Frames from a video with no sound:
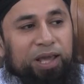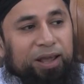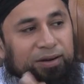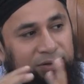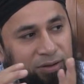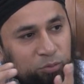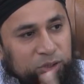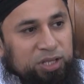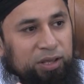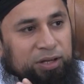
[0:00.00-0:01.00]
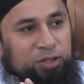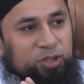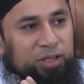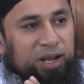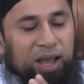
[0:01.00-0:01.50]
began
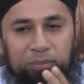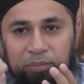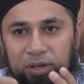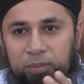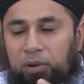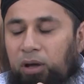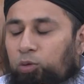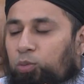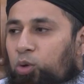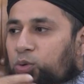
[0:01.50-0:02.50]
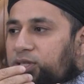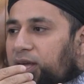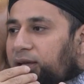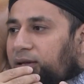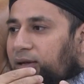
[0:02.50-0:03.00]
returning to the camp. Imran ibn
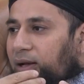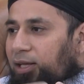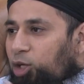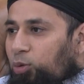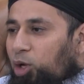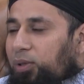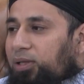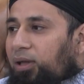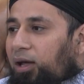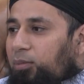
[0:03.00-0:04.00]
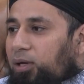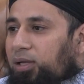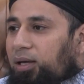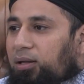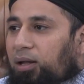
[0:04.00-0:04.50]
Husayn, Ali ibn Abi
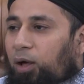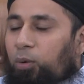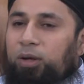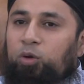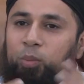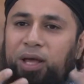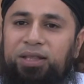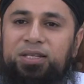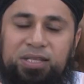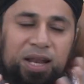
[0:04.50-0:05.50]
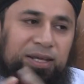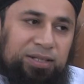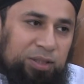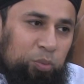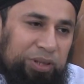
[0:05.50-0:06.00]
Talib radiyallahu anhum, and this
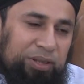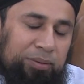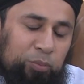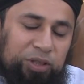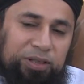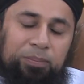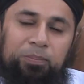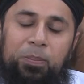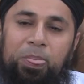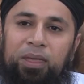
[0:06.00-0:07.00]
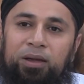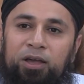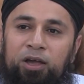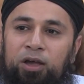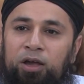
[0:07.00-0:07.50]
lady with them.
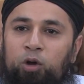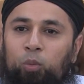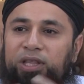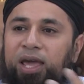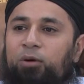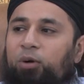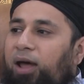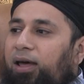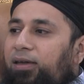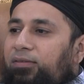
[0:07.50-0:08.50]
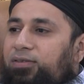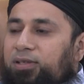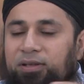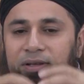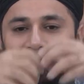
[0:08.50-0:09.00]
When they
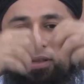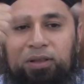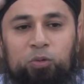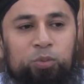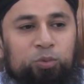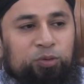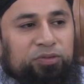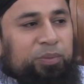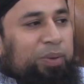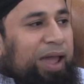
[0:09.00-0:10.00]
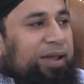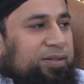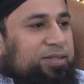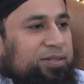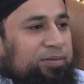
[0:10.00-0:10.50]
arrived, they removed the
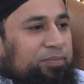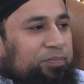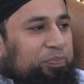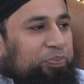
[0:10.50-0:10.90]
bags